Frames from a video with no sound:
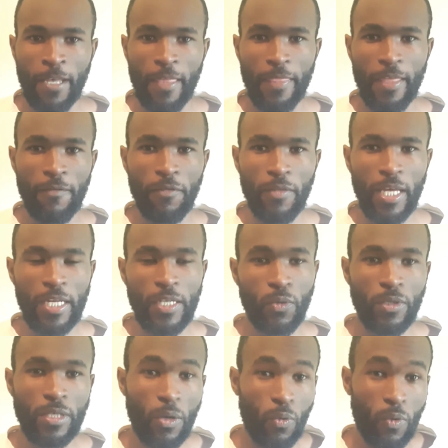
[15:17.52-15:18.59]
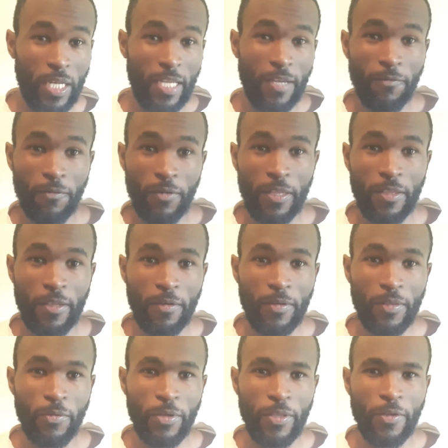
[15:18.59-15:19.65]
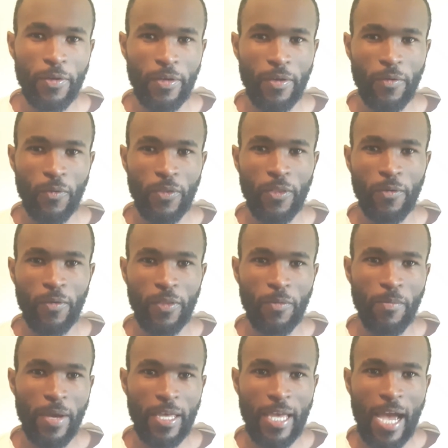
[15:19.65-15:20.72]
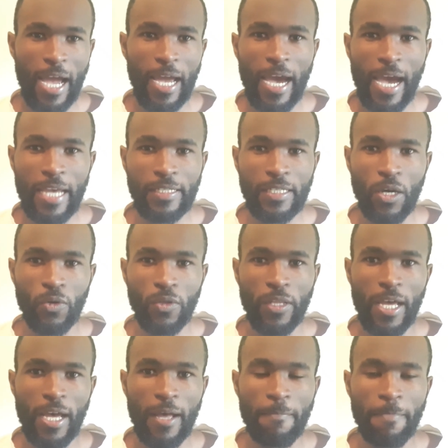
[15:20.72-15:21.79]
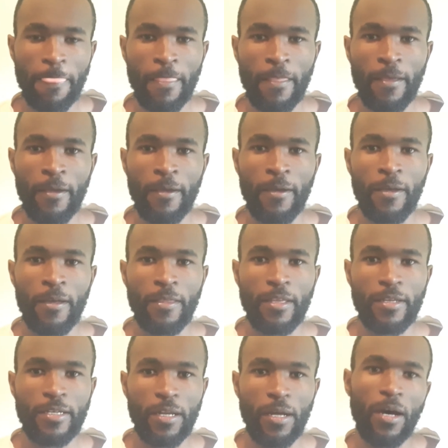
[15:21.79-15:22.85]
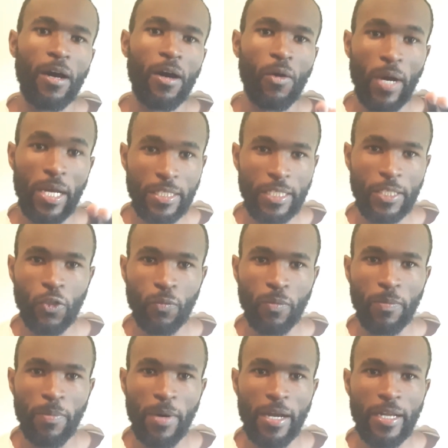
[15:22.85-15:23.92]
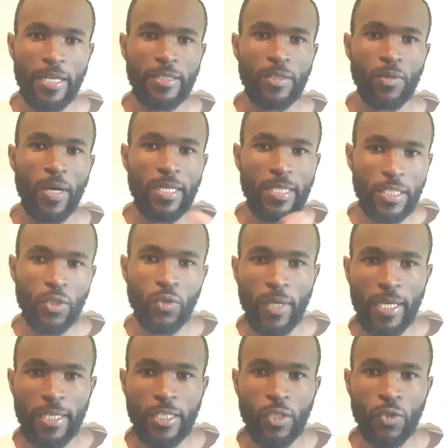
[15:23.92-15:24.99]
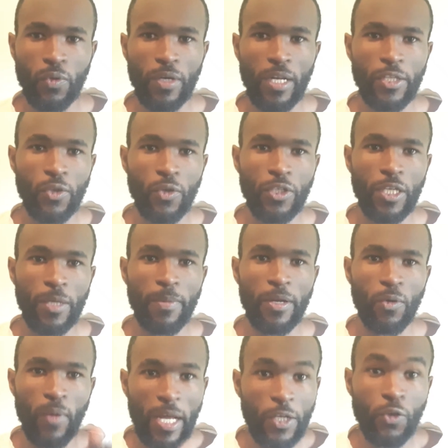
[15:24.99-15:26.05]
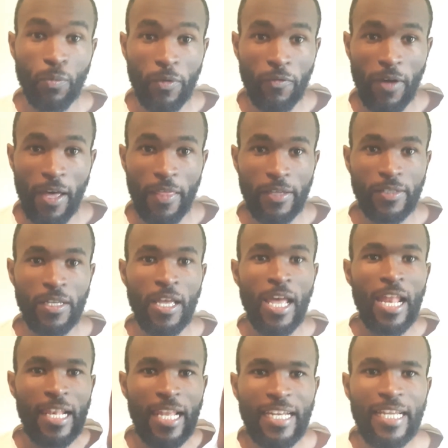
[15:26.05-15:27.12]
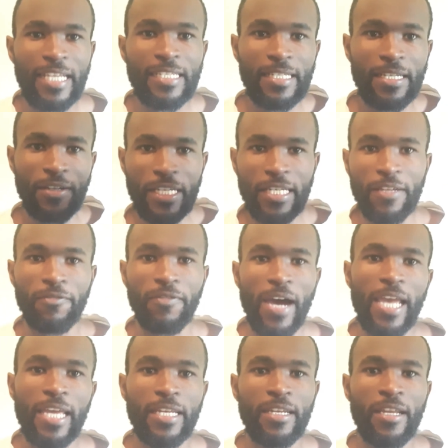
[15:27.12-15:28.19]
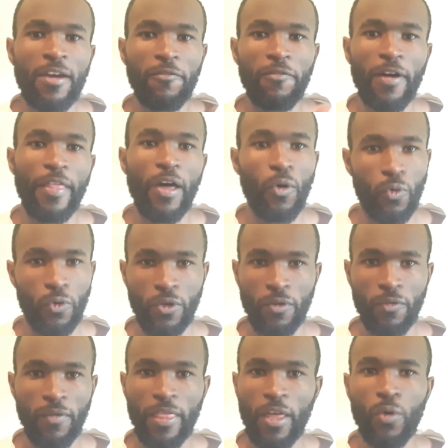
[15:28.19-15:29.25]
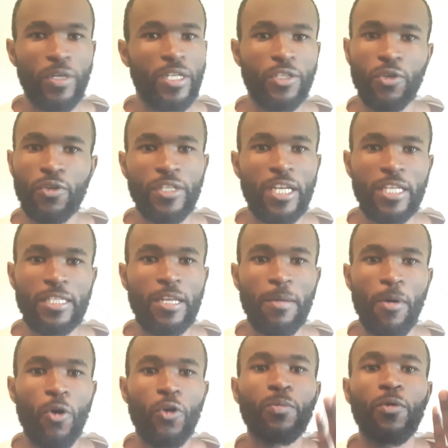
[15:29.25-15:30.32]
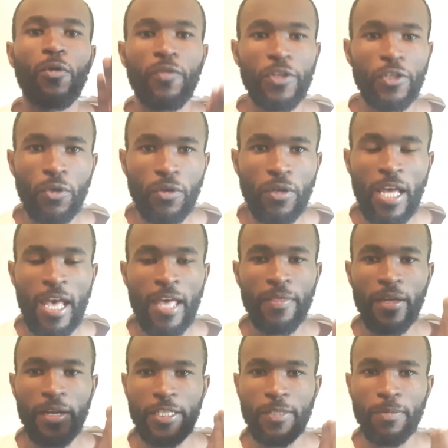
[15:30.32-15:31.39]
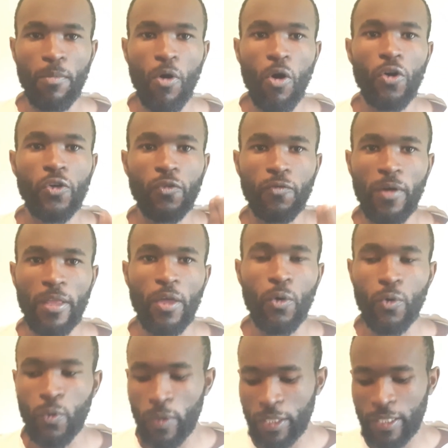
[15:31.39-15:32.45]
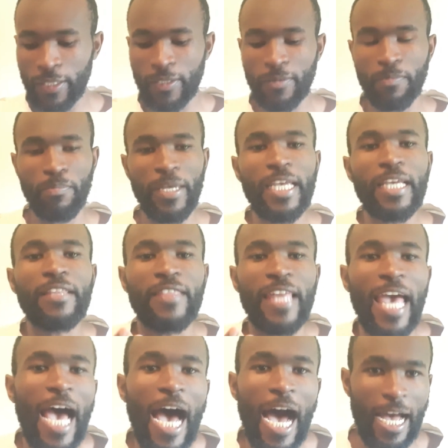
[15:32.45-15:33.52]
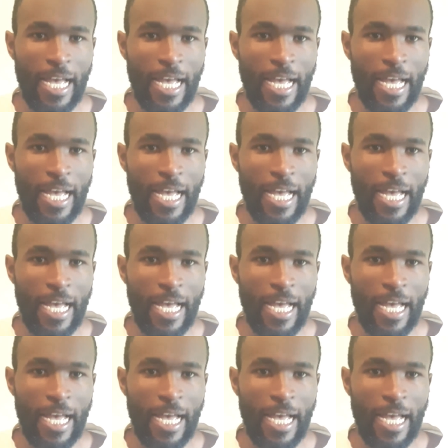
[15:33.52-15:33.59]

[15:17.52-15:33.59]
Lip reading: Therefore, that is what I will leave with my young guys out there that are wanting to be parents, wanting to get into a relationship, and want to be fathers. Let us redefine fatherhood. Fatherhood is not just about provision. There is more to fatherhood, which is being there